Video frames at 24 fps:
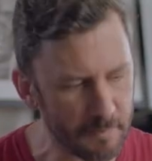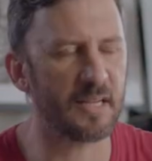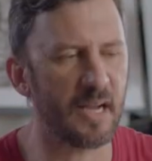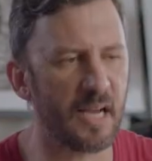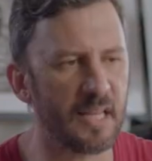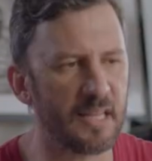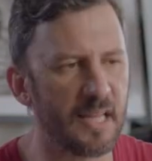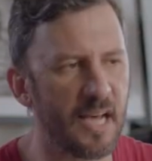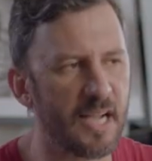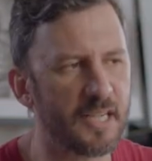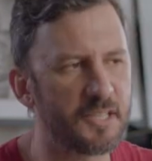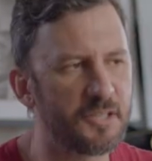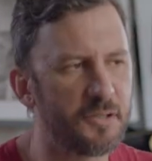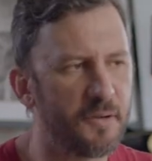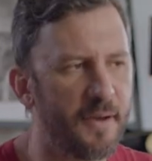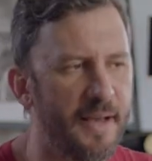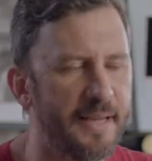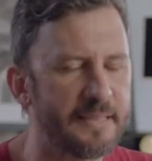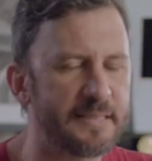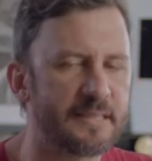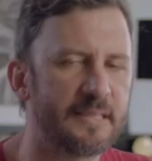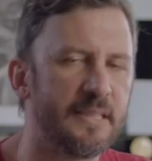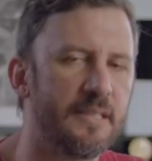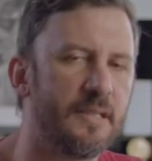I like to
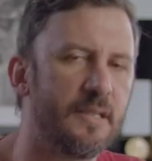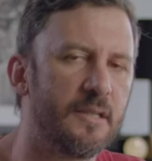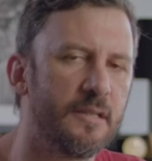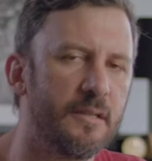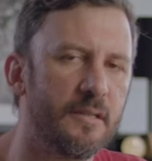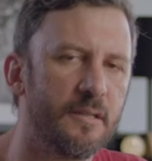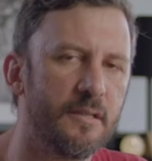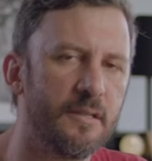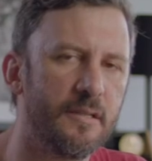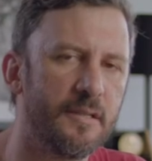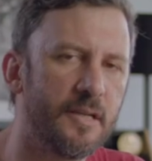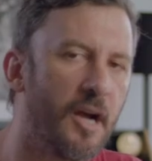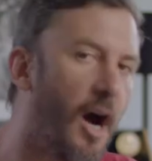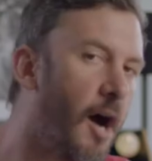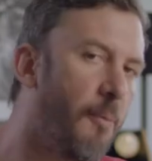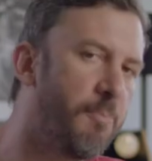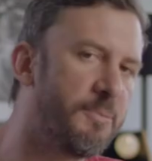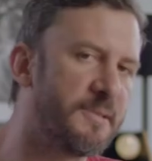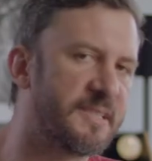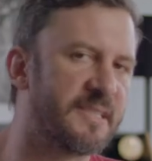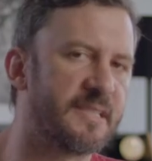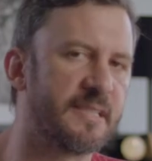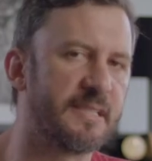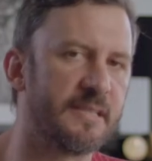ask them the
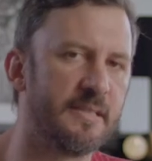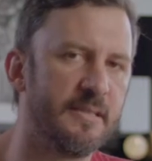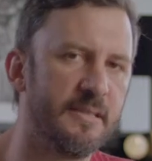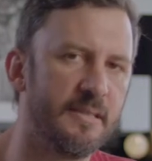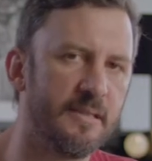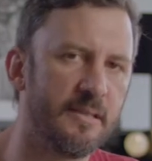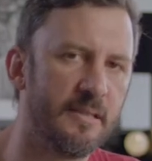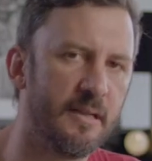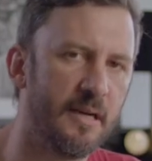opposite.